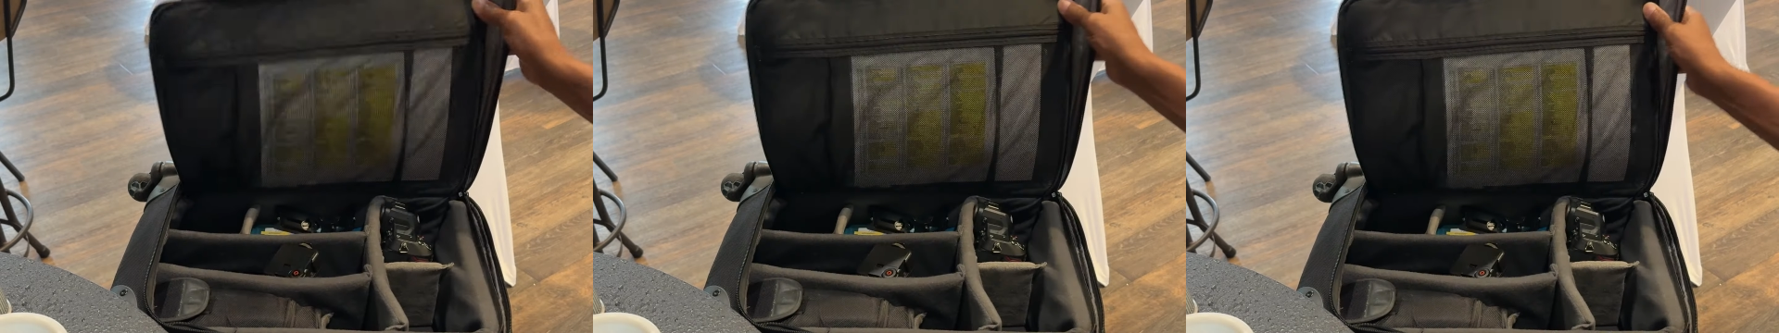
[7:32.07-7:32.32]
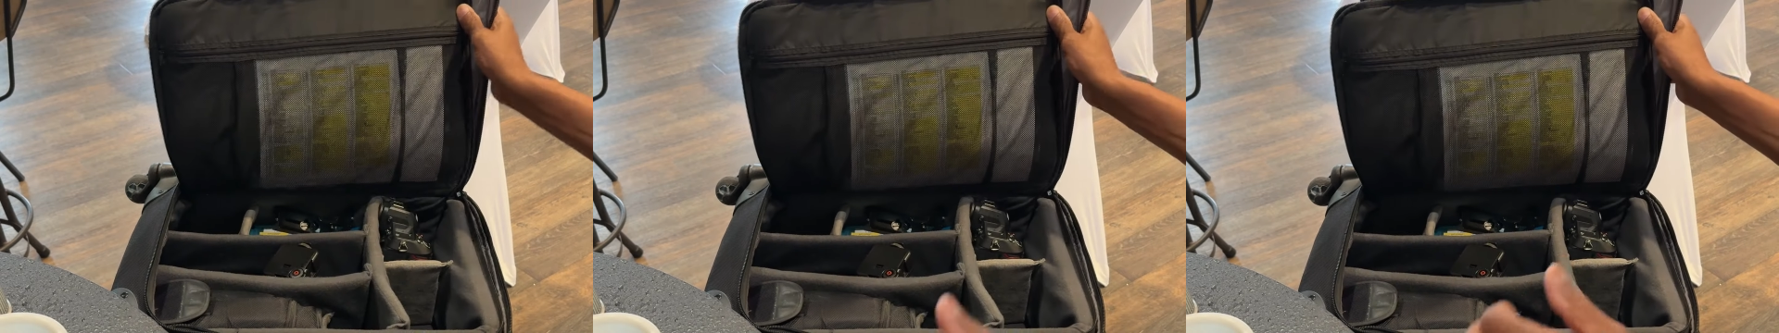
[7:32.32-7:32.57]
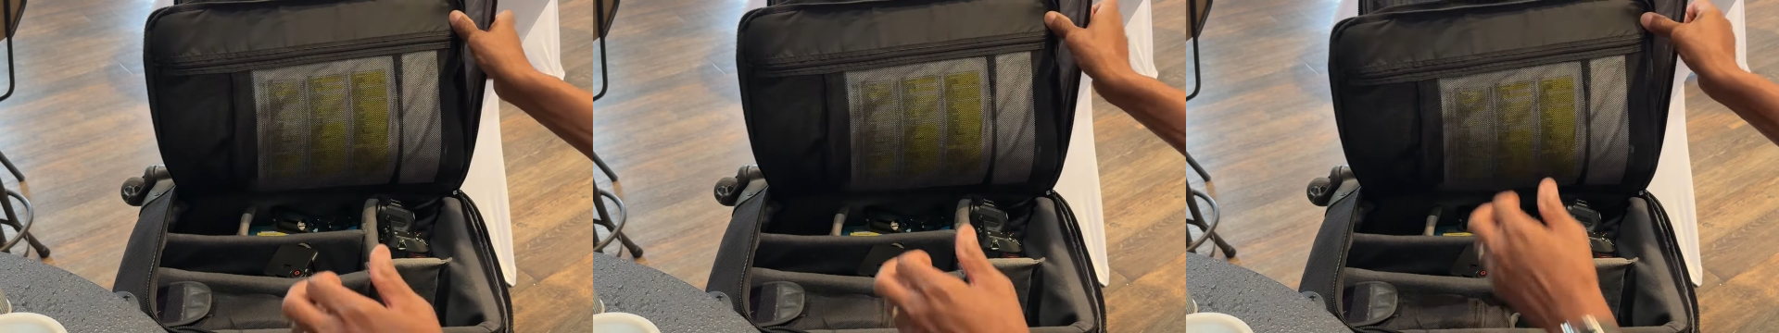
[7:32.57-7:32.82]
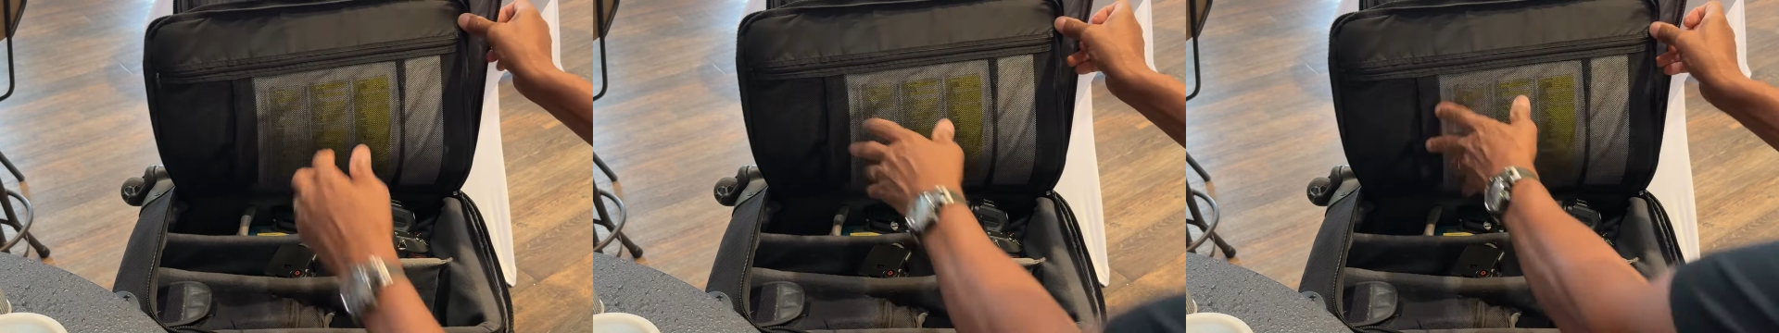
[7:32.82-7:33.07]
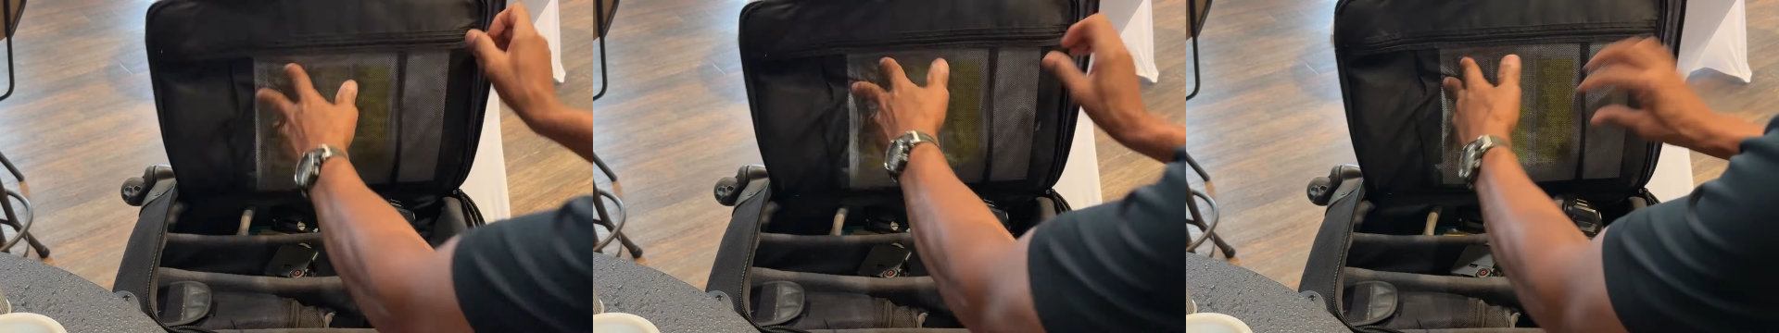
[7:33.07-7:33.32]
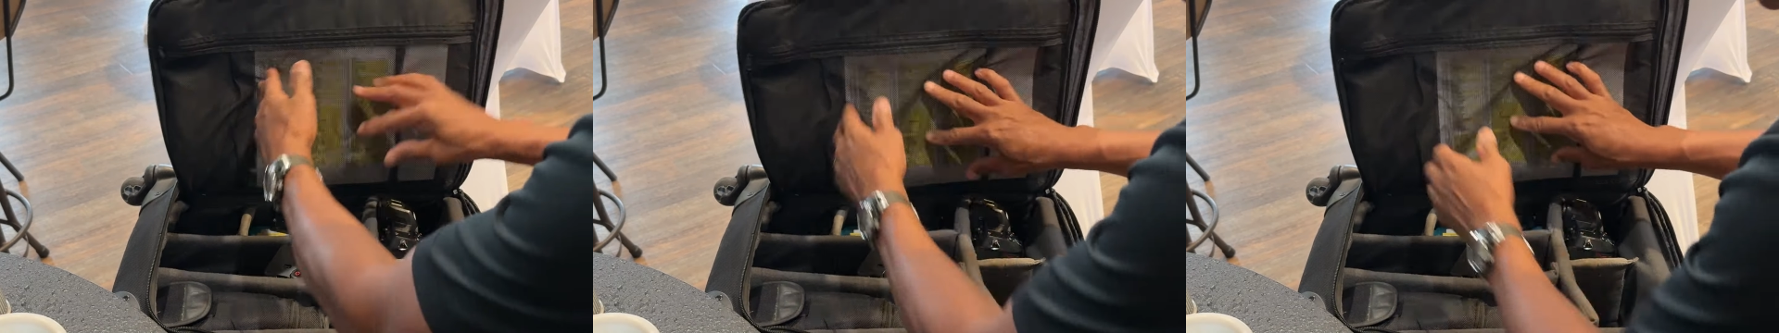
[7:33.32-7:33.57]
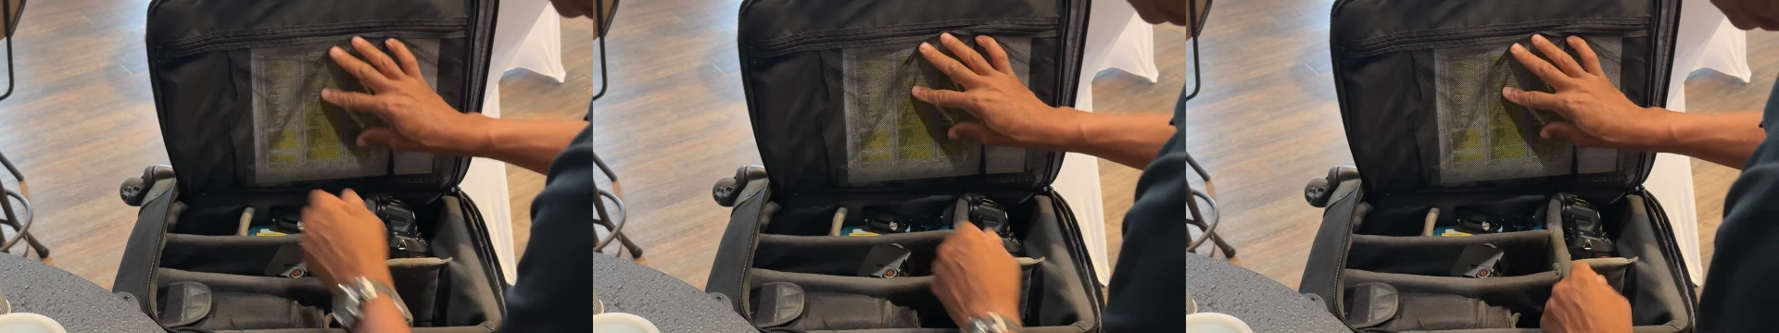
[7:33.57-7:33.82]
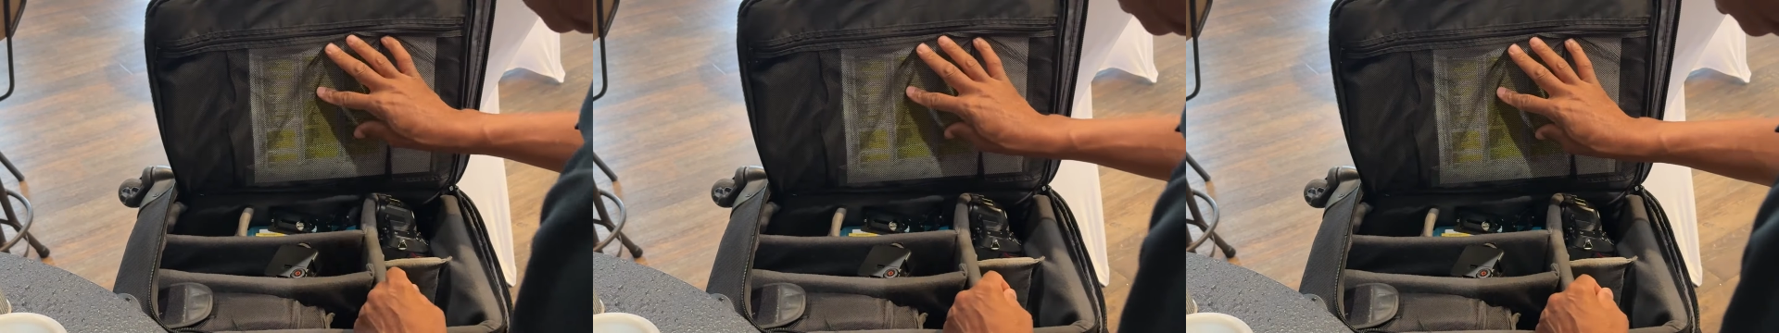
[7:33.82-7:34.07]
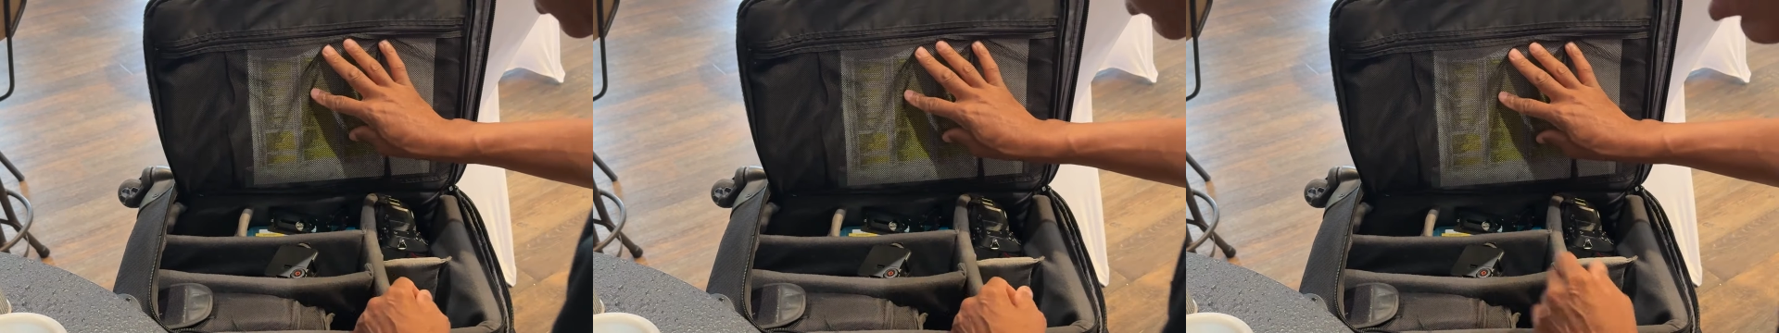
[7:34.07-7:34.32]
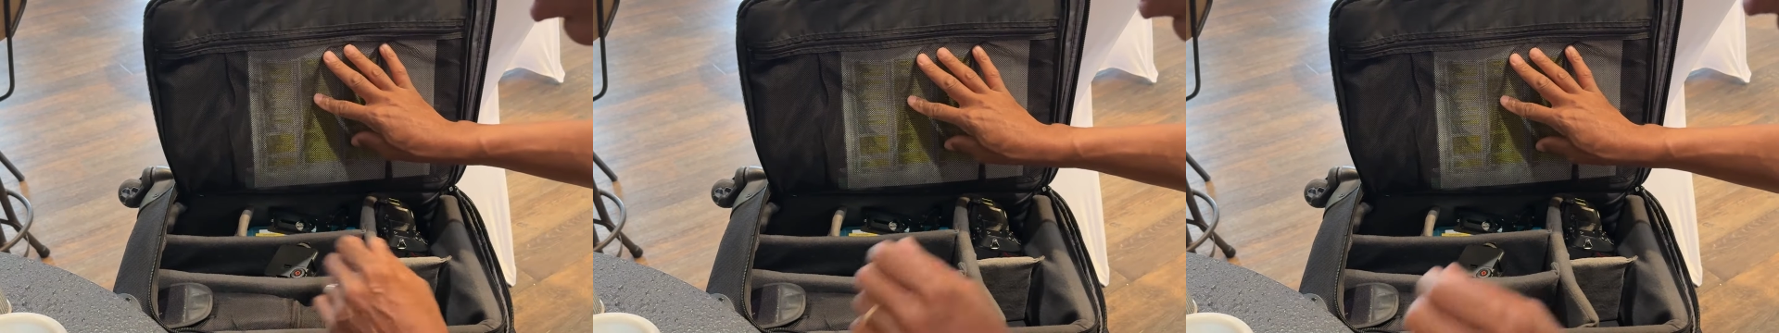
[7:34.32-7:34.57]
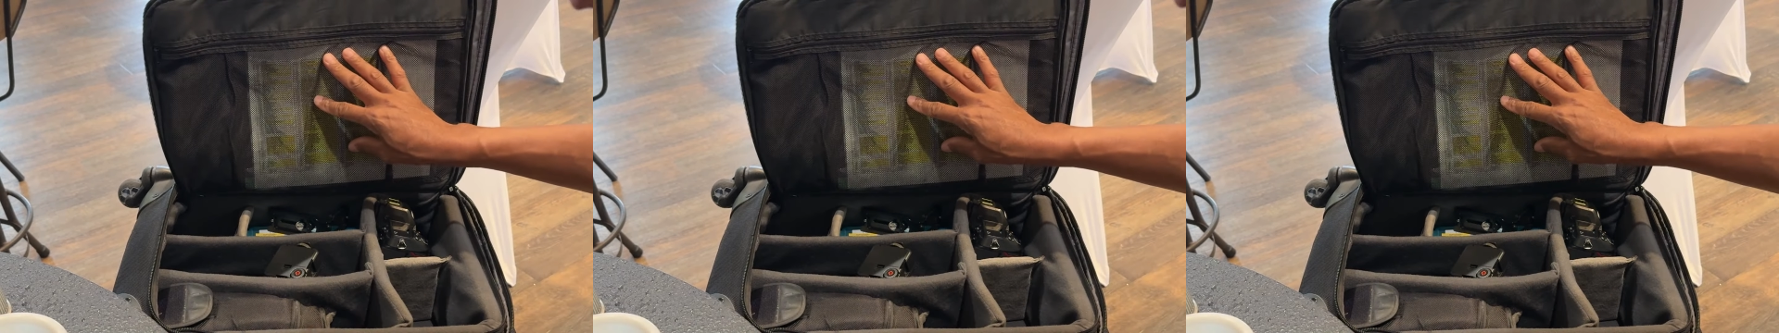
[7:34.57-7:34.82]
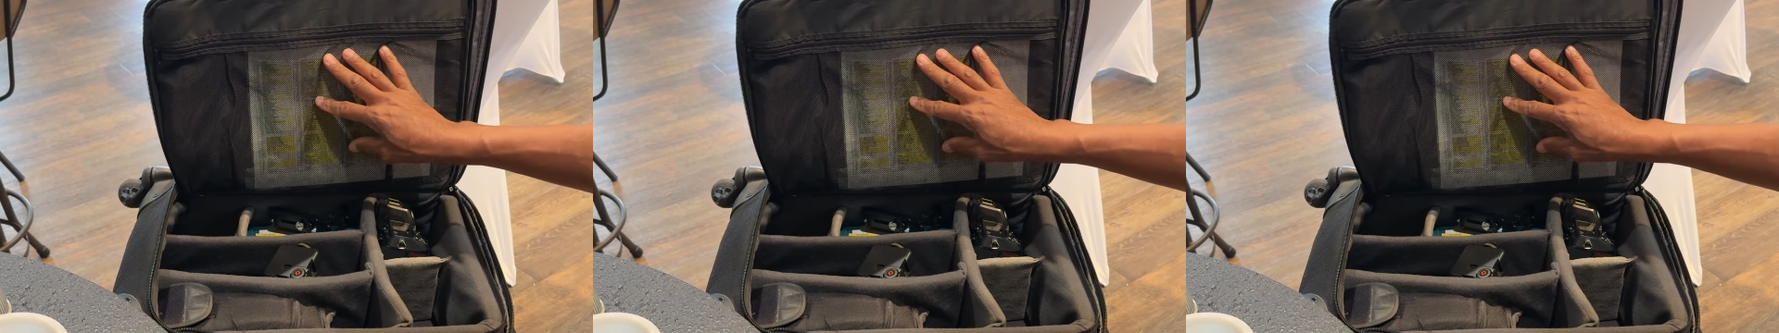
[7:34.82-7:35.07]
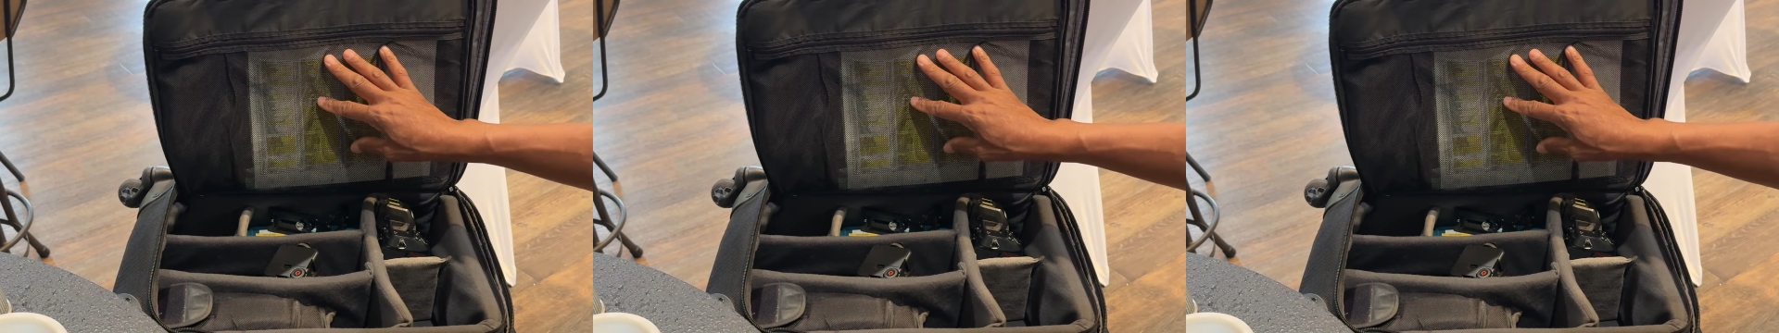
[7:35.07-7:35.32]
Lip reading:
[unreadable: no face in view]